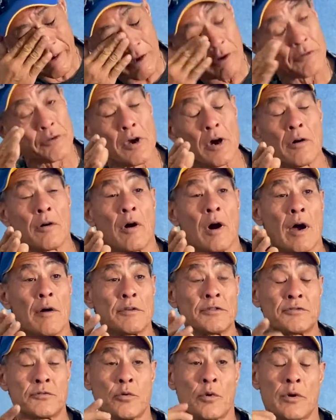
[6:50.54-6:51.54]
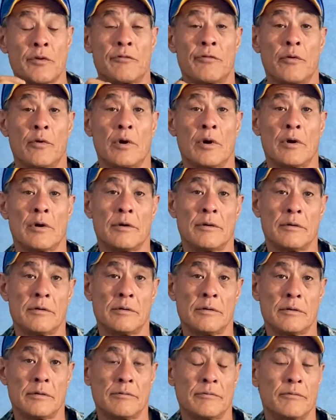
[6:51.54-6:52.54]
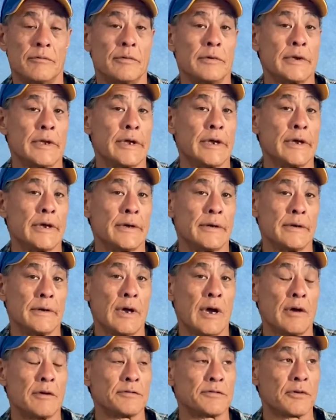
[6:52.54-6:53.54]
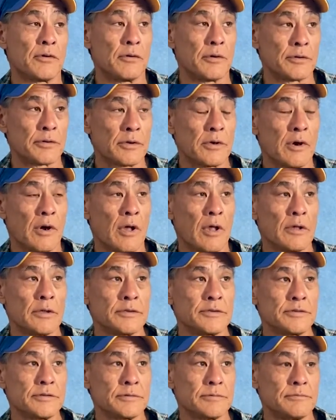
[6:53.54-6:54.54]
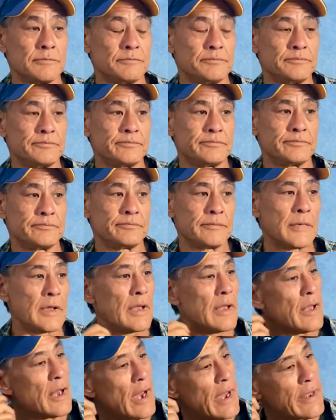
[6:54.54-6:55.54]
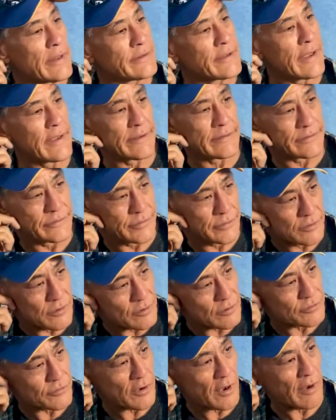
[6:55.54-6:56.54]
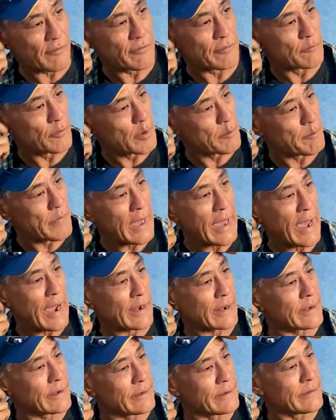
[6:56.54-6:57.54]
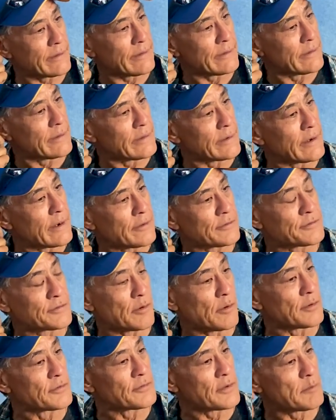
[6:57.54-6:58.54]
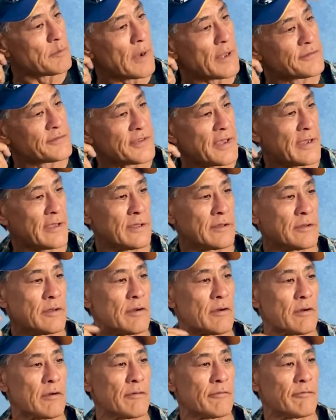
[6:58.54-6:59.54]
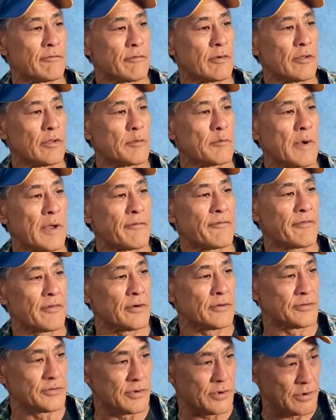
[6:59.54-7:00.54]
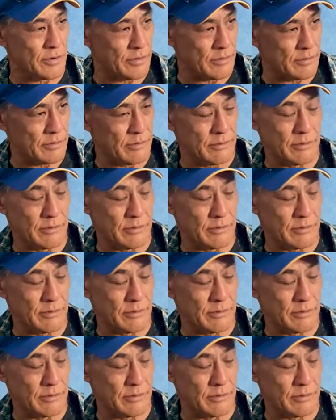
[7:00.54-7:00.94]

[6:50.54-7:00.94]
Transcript: No, I was 24. 24? Yeah. I was going to college. I had taken 2 years off and went back. So I was in my second year of really my first year.